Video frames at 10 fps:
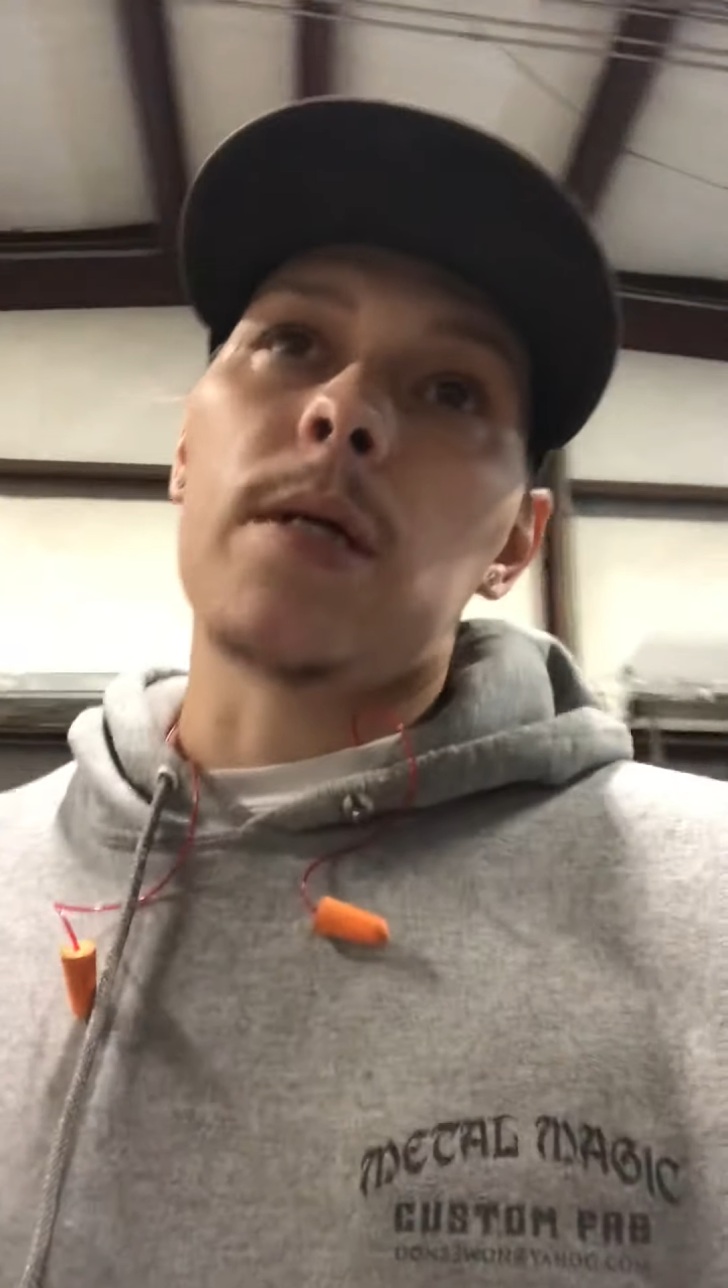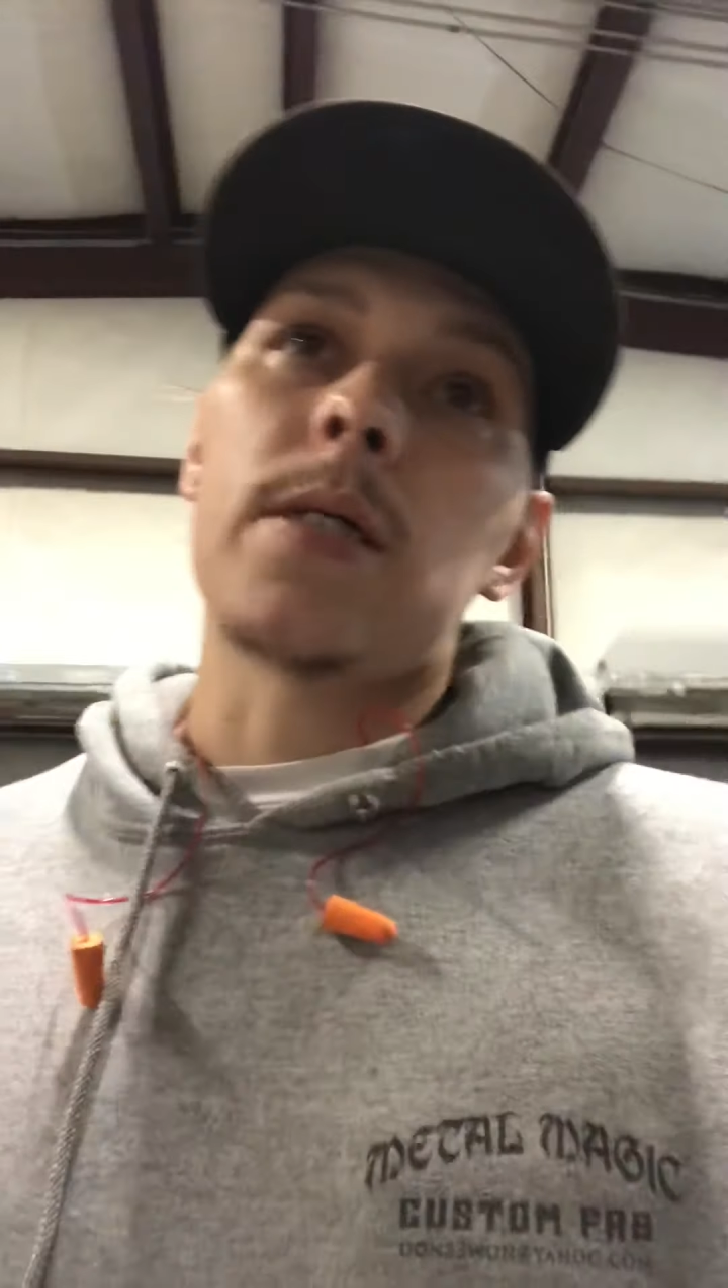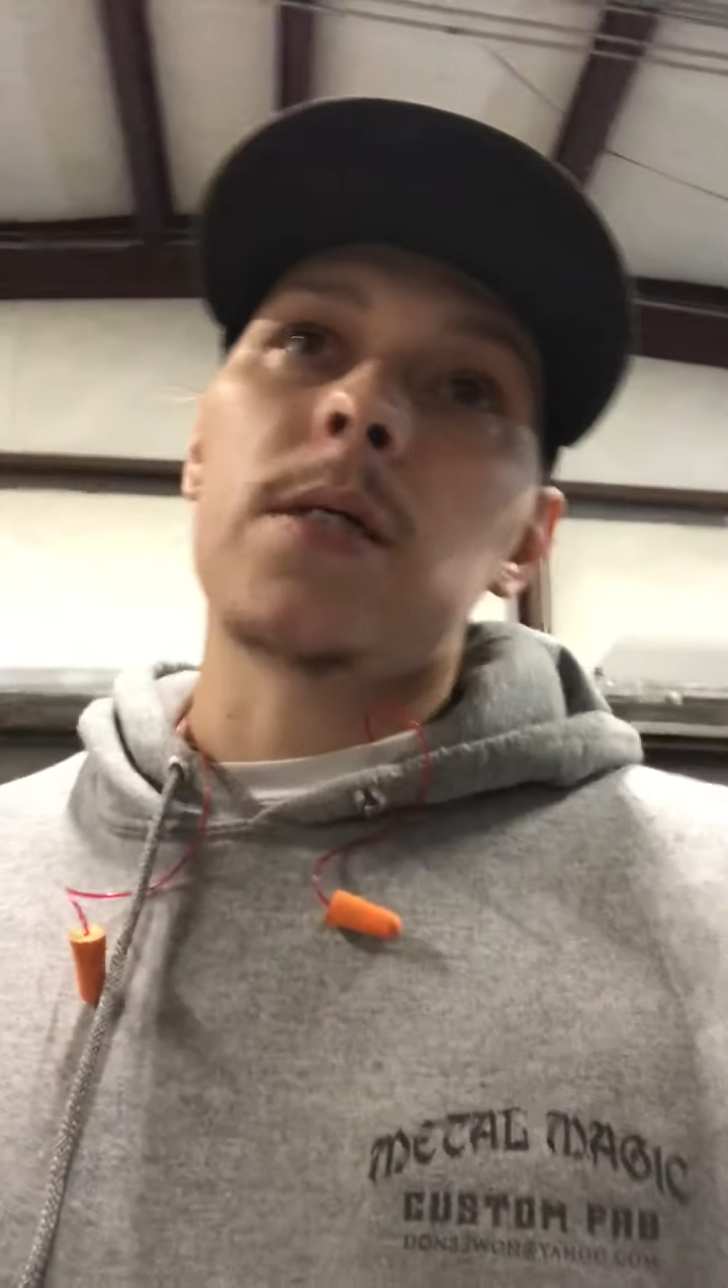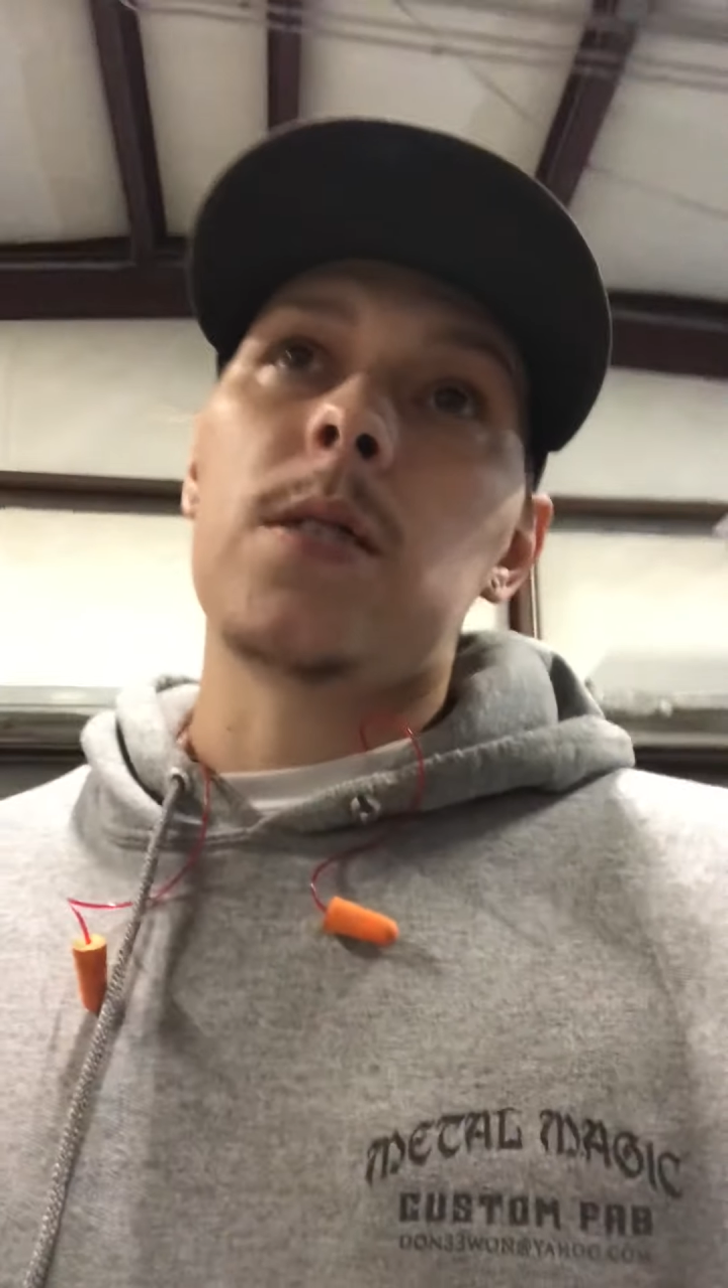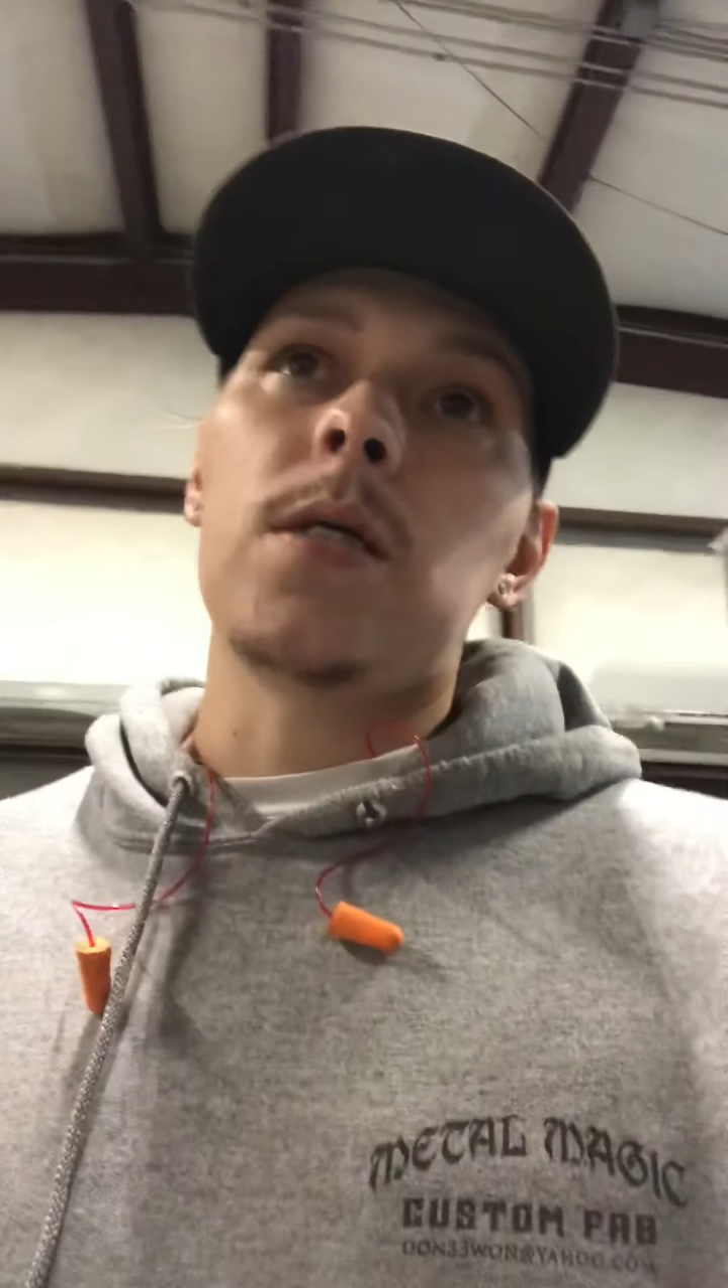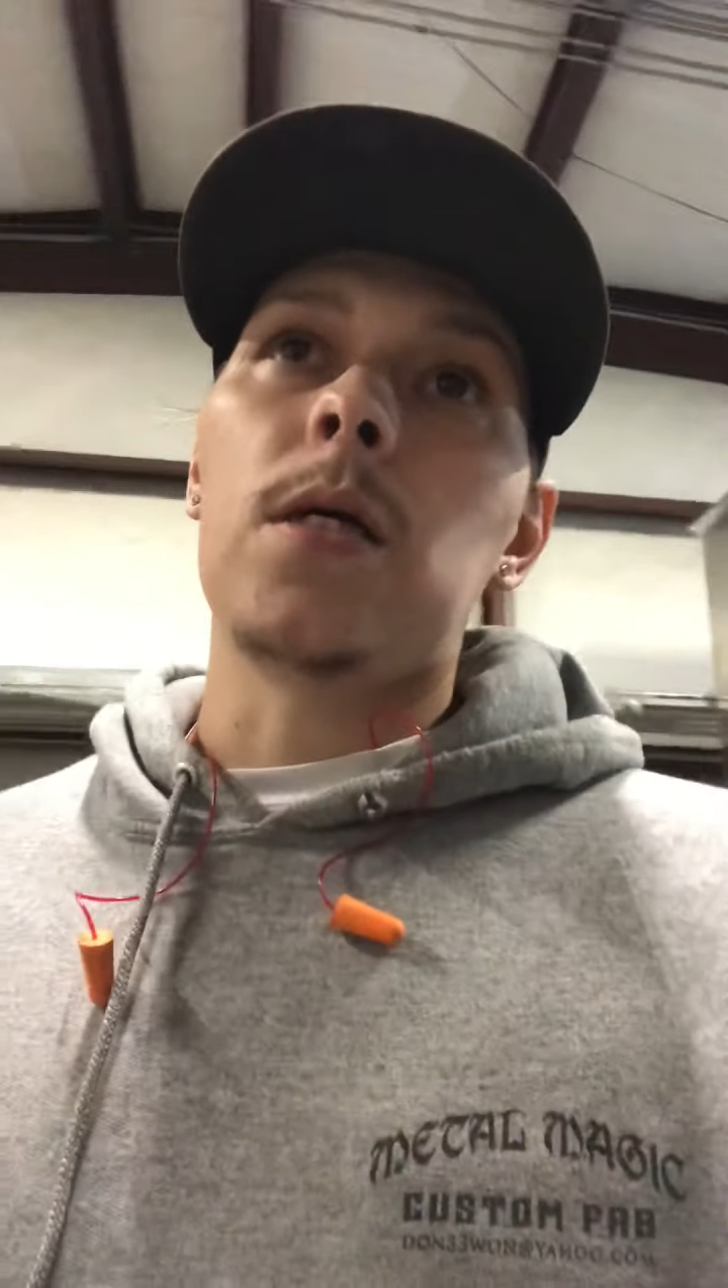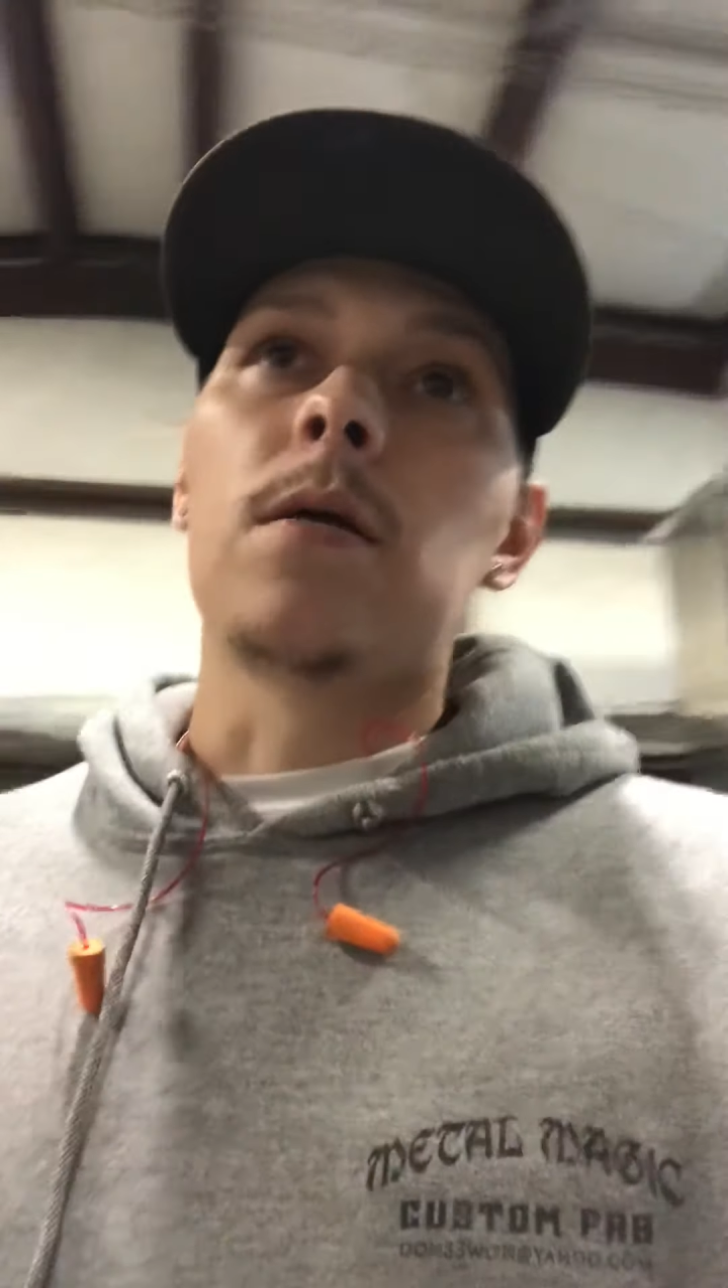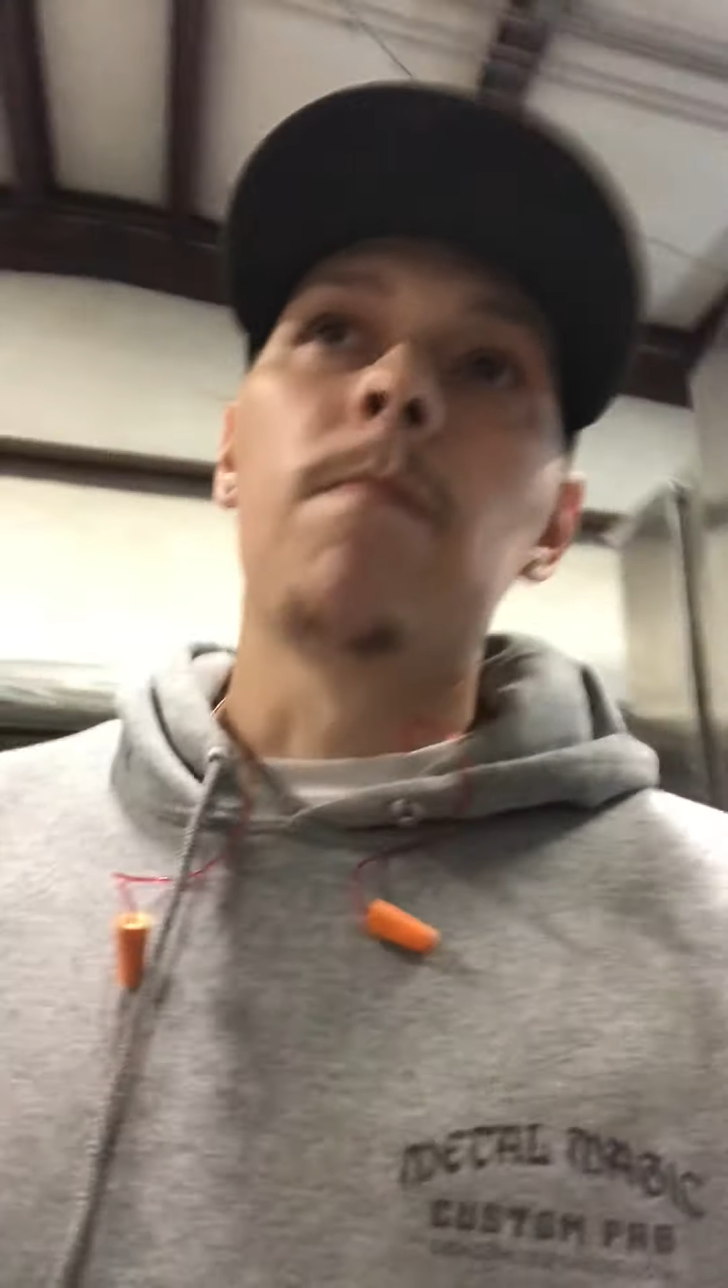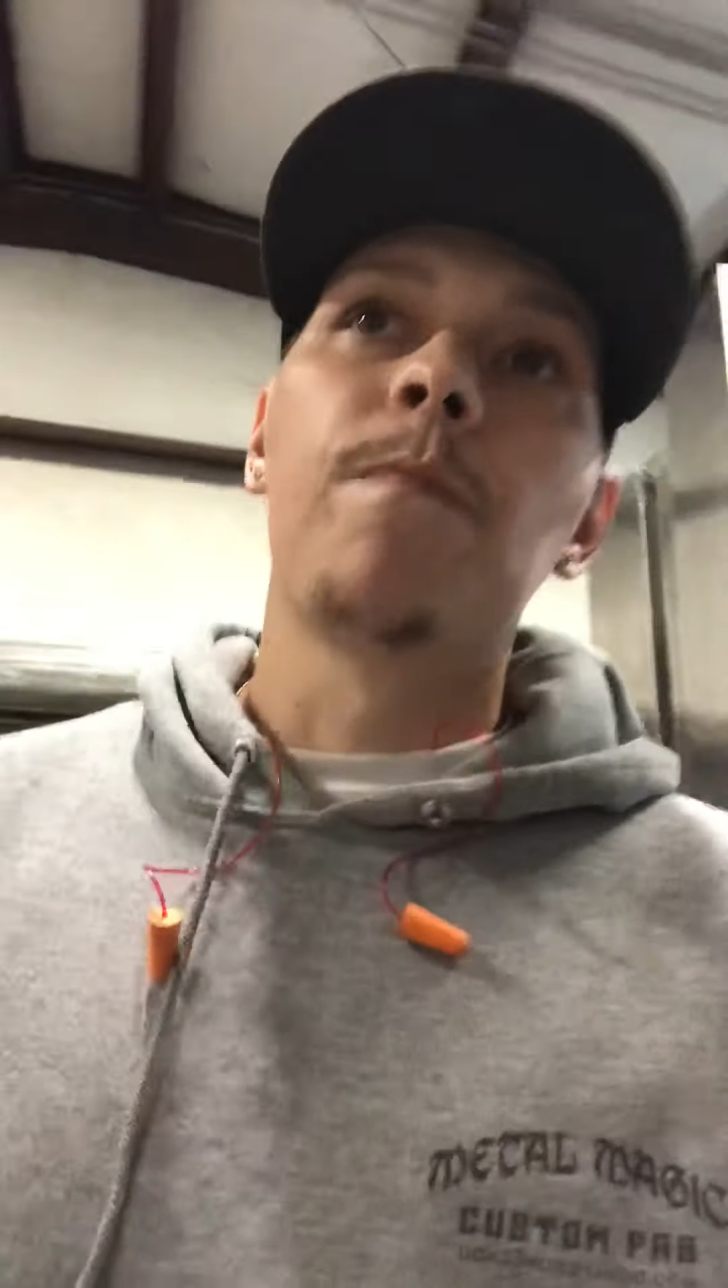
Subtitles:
like to see?